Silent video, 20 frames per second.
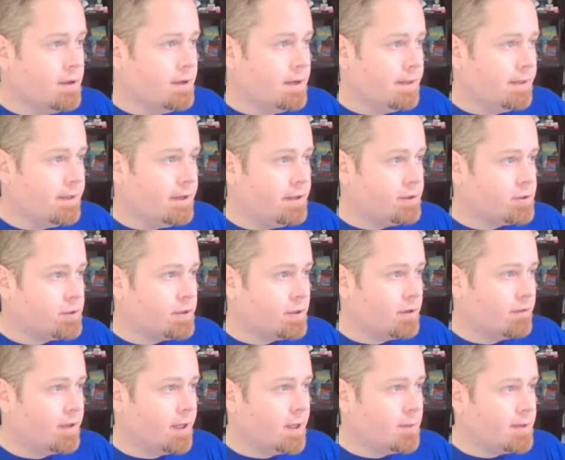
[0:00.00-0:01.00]
And the interesting
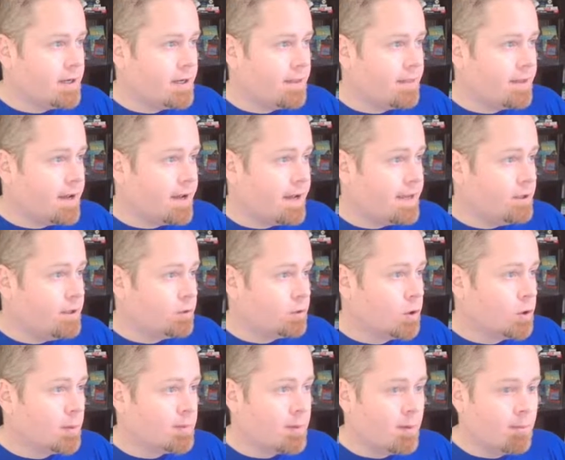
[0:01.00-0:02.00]
development on the high yield
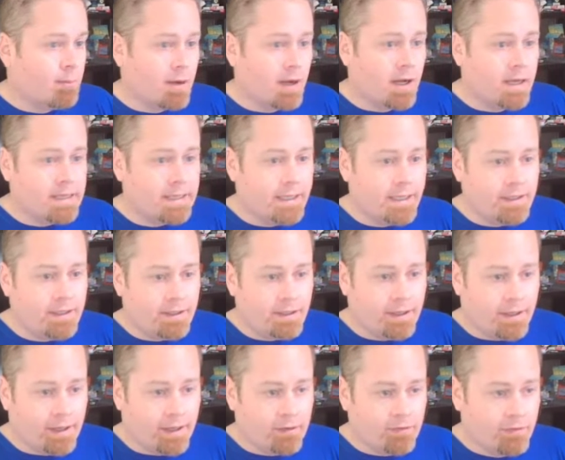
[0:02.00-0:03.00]
corporate bond
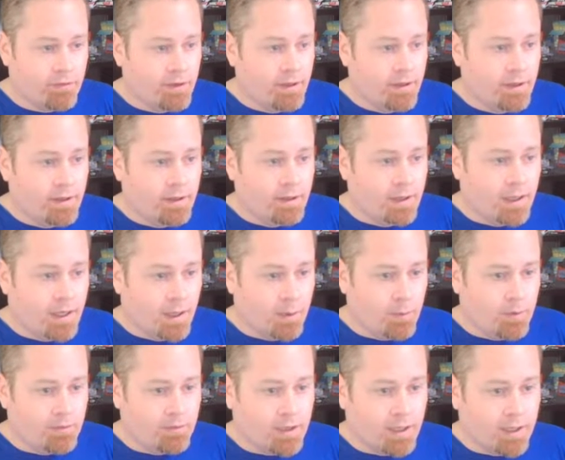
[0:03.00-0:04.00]
ETF,
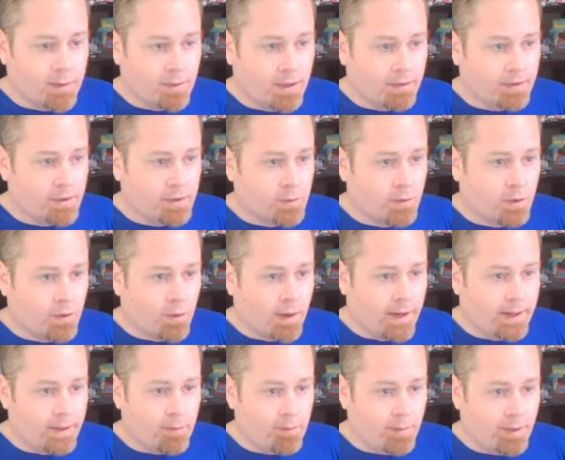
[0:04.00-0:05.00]
we've talked about this one
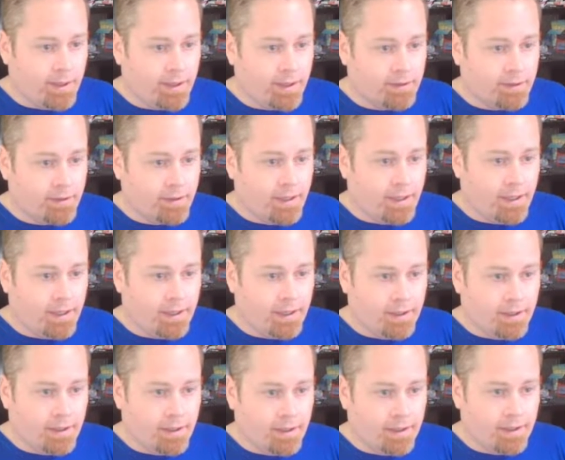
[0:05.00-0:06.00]
quite a bit, and
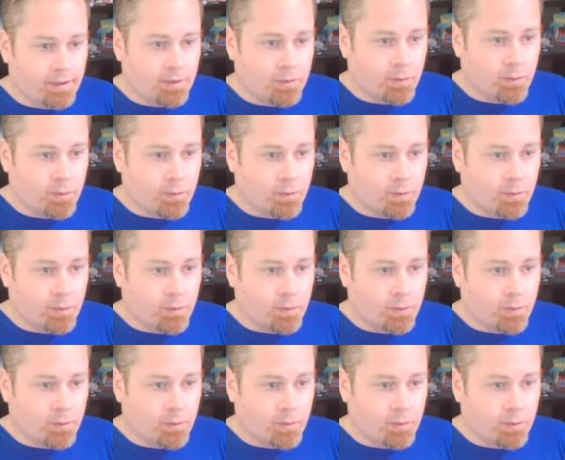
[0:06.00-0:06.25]
it's a